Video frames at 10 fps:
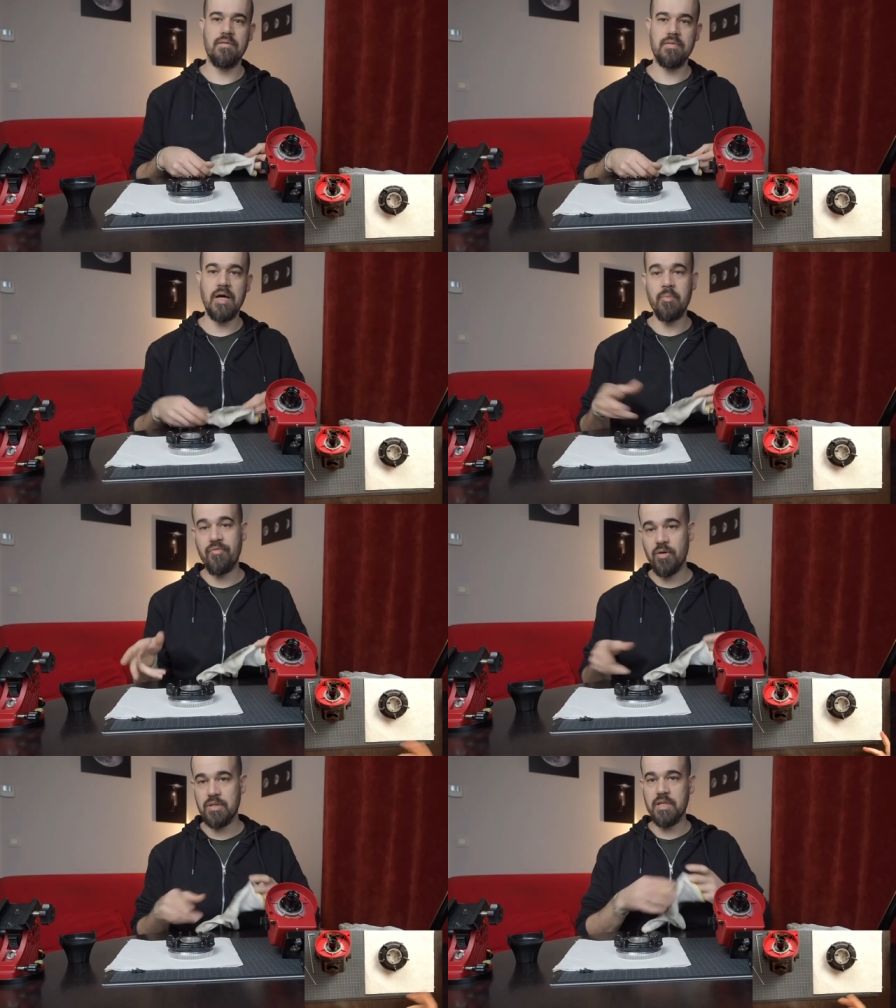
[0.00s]
Now
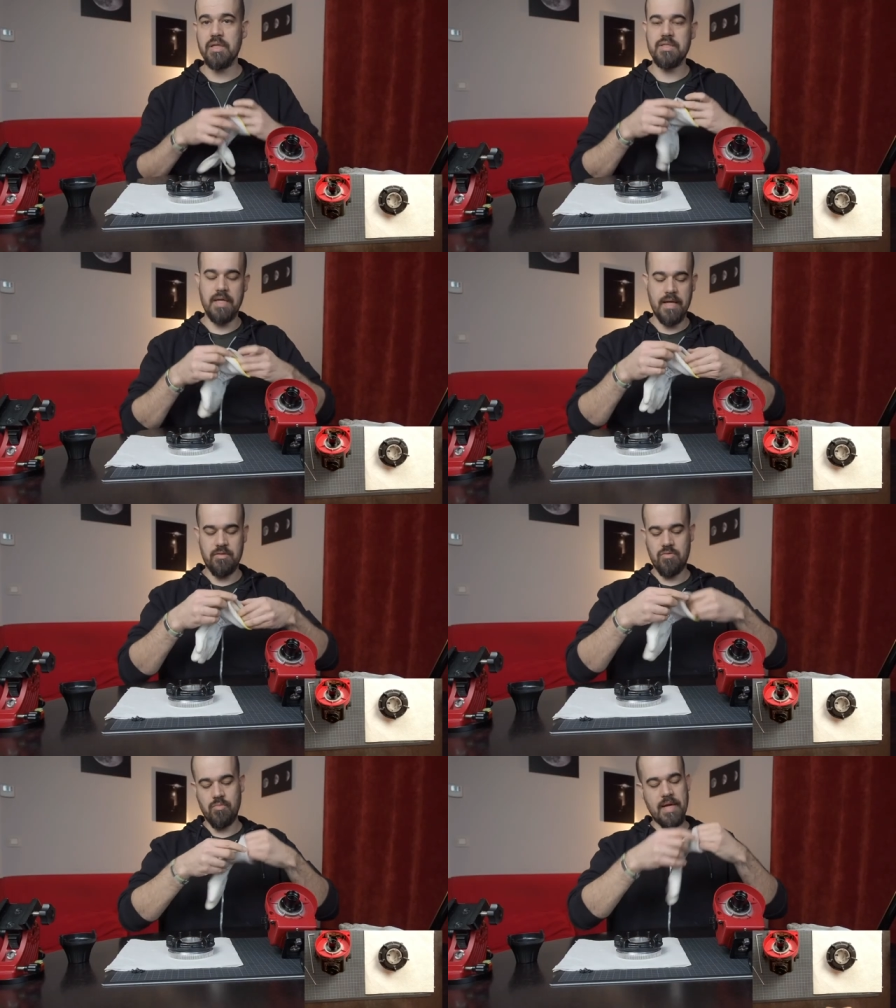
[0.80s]
before things get
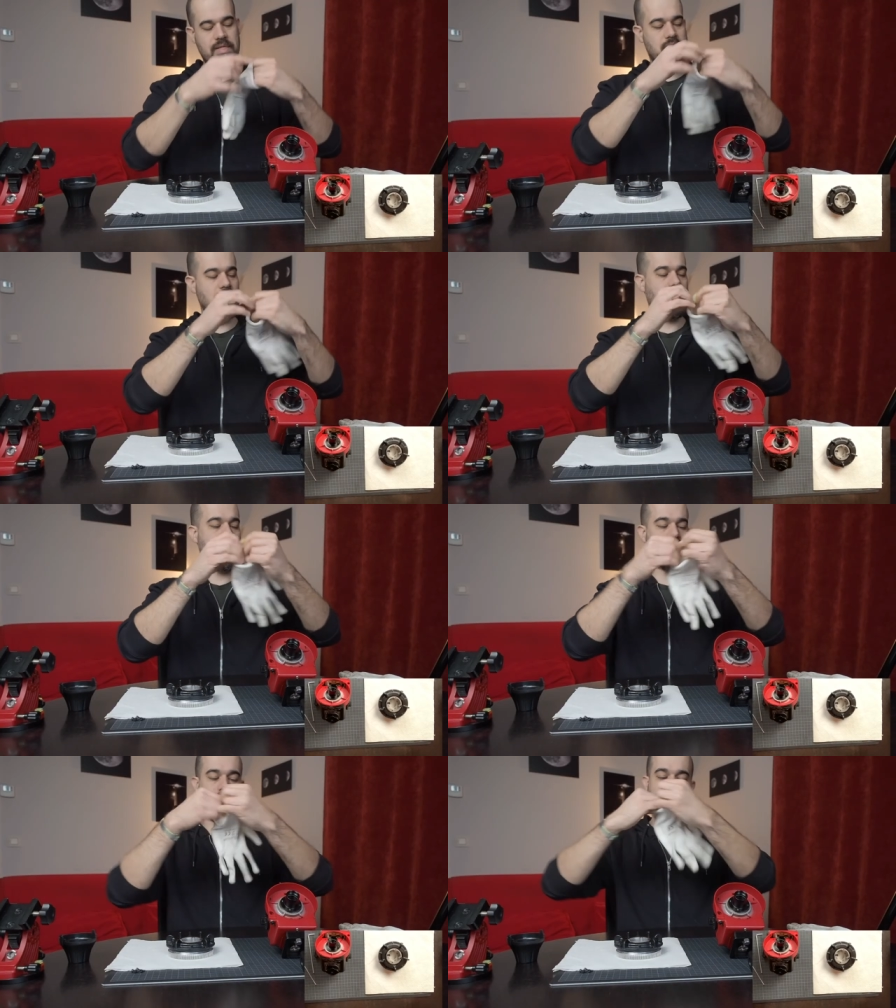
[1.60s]
too messy,
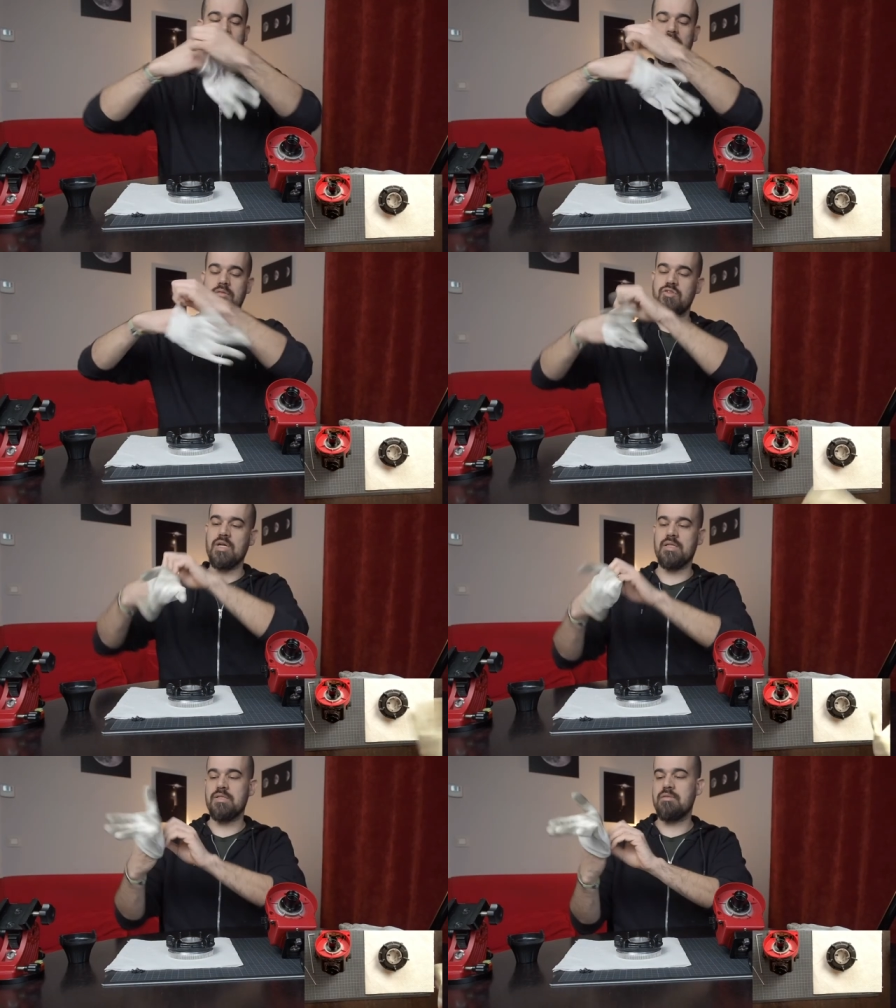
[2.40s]
let me
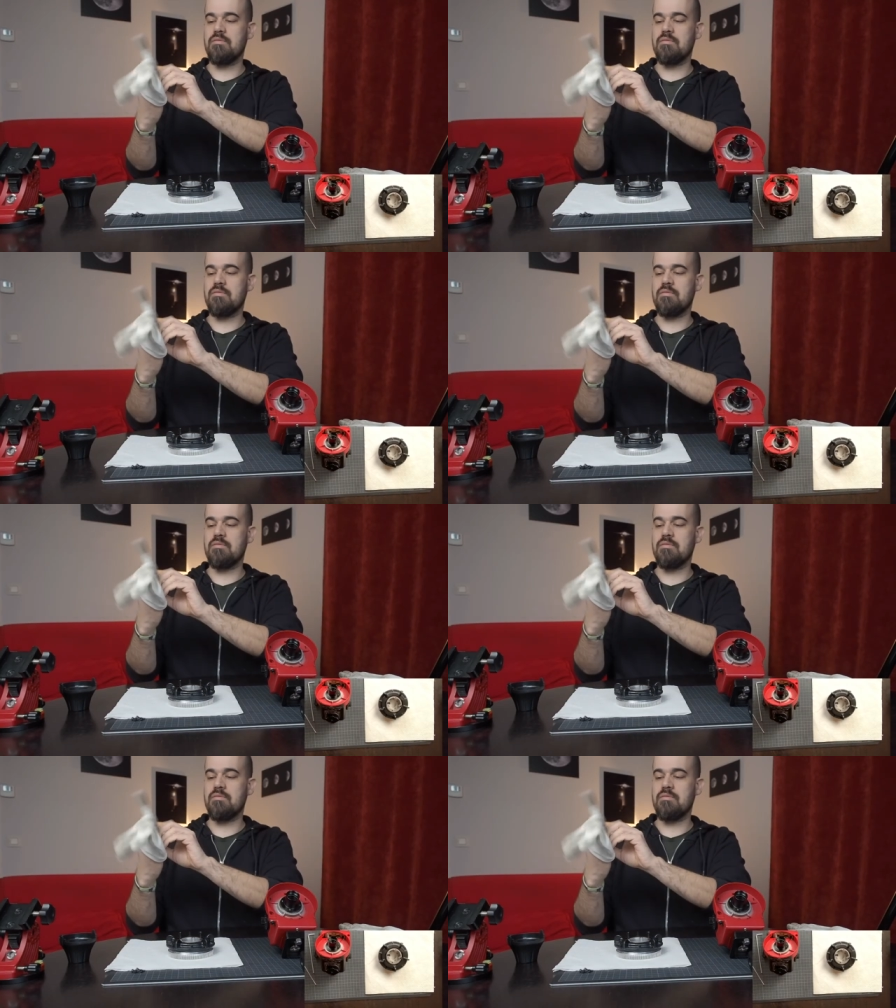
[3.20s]
just